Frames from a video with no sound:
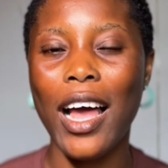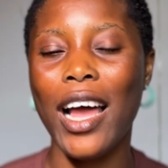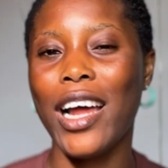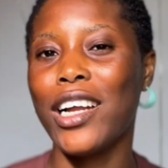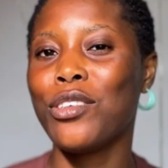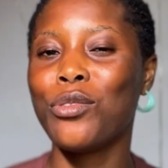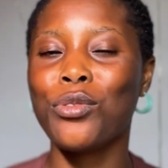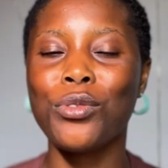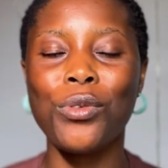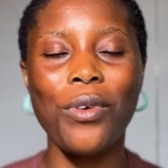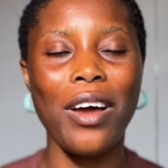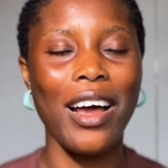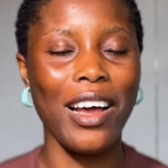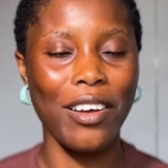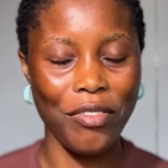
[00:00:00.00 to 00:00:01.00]
and so
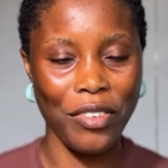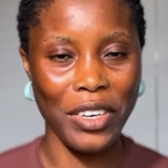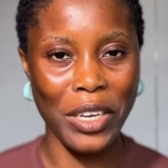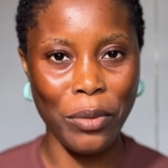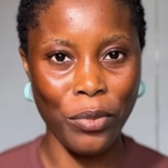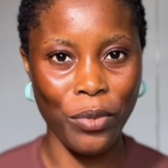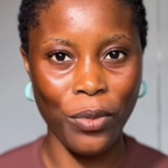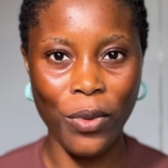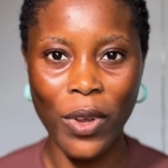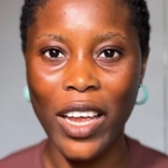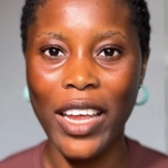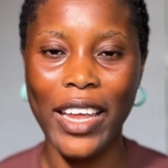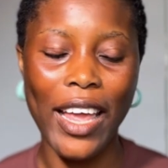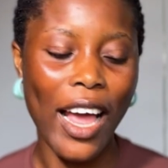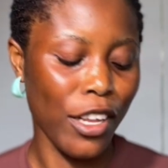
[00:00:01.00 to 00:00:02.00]
affordable.
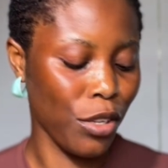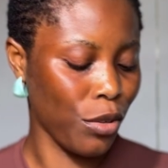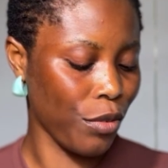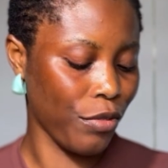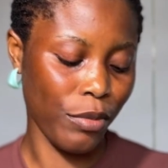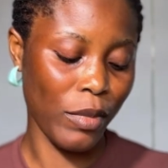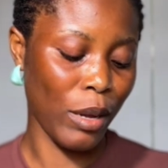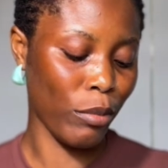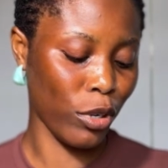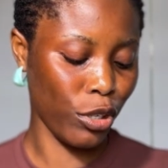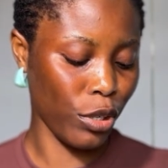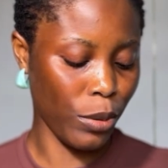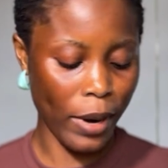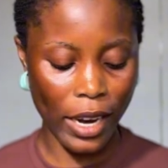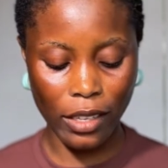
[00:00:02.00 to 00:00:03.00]
Yeah, so for my
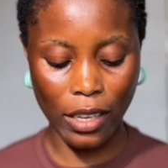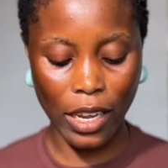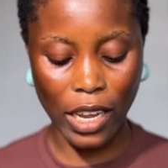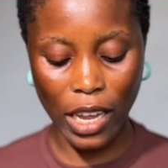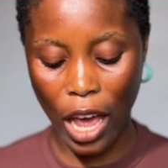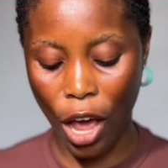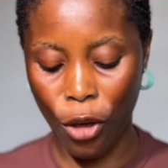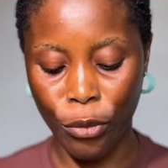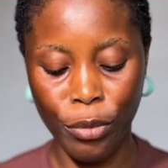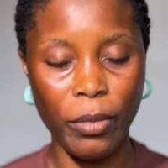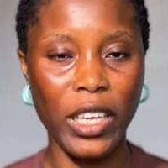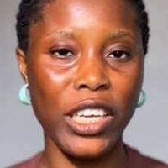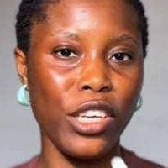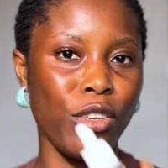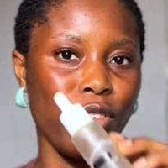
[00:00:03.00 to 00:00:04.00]
moisturizer, I'll be
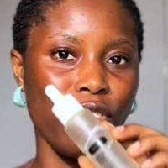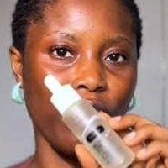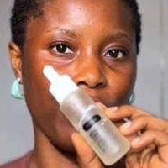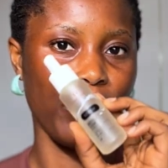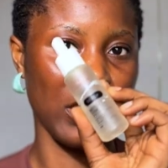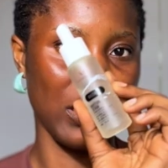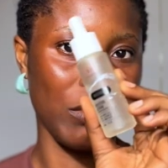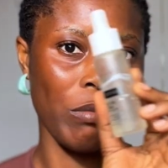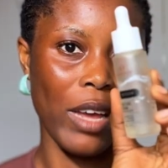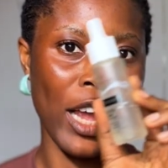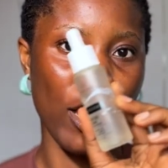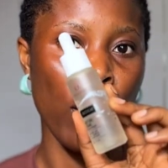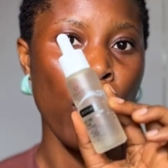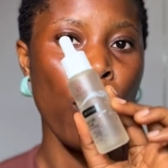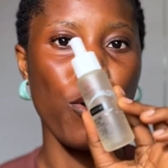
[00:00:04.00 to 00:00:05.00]
making use of this my
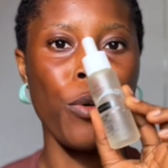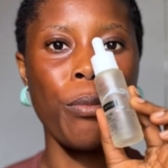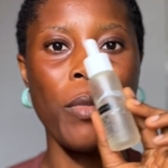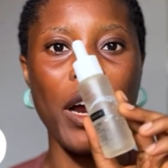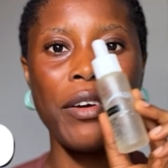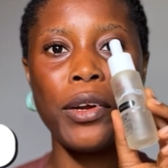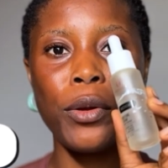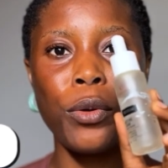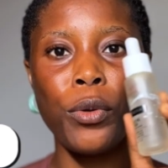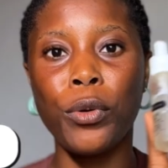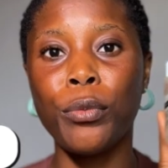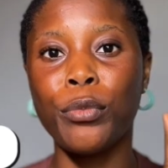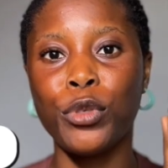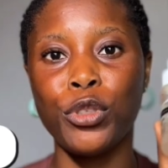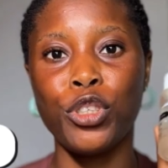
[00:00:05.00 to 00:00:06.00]
Omaricode
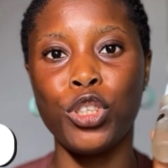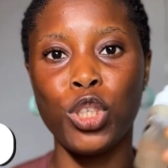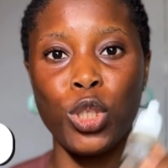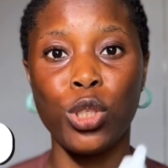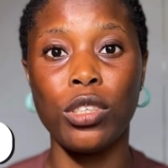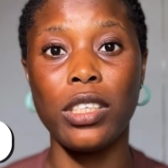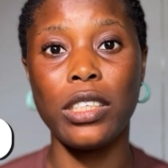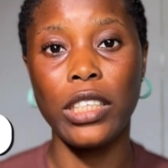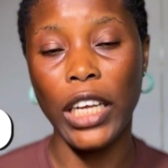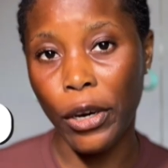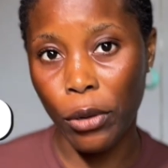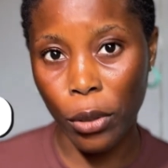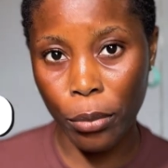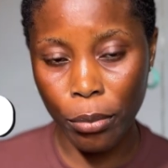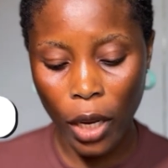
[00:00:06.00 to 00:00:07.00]
moisture
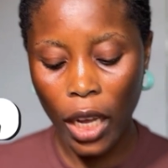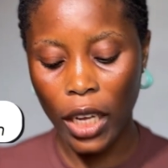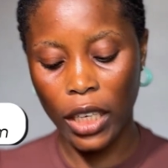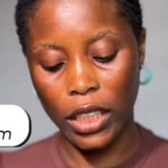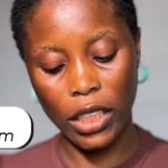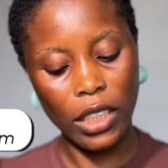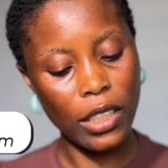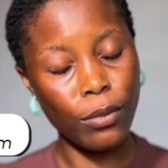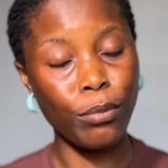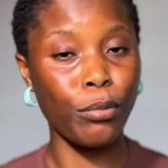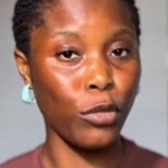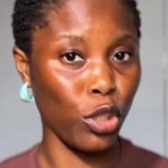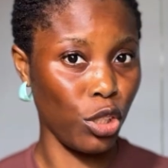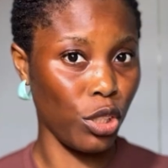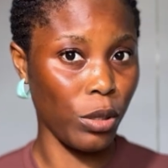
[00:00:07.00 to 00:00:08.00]
serum. This
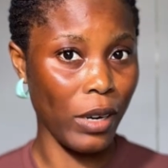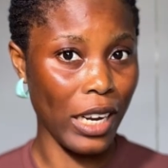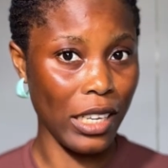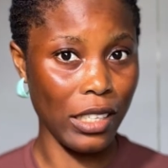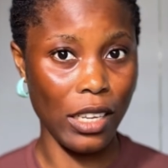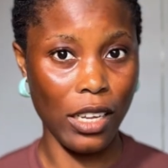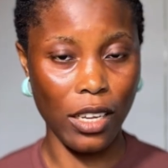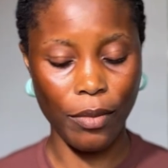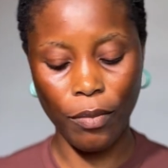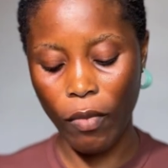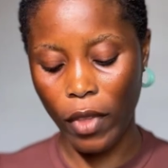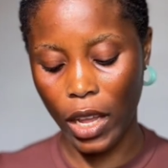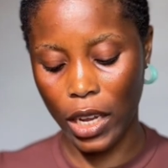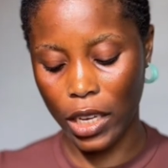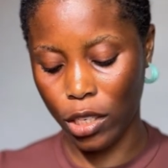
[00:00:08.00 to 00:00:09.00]
moisturizer
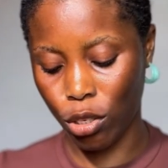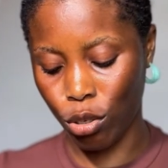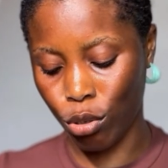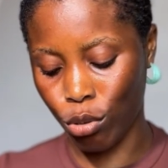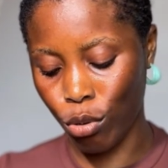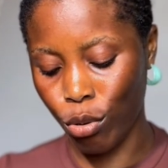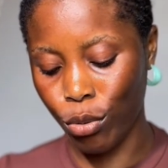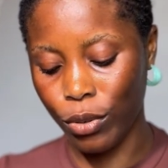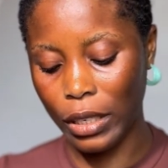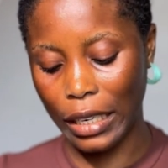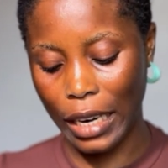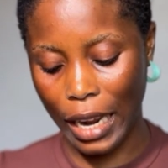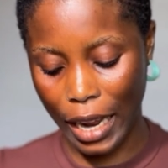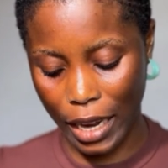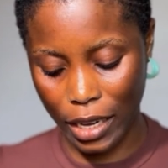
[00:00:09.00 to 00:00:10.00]
is so
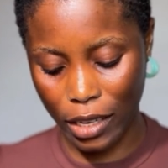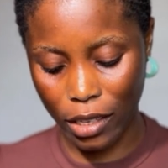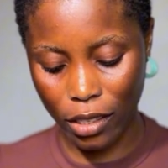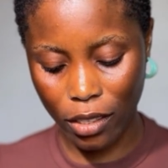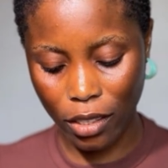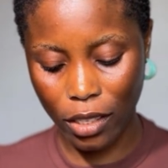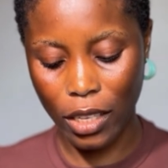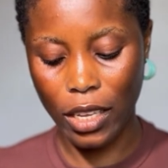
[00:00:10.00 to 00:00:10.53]
nice,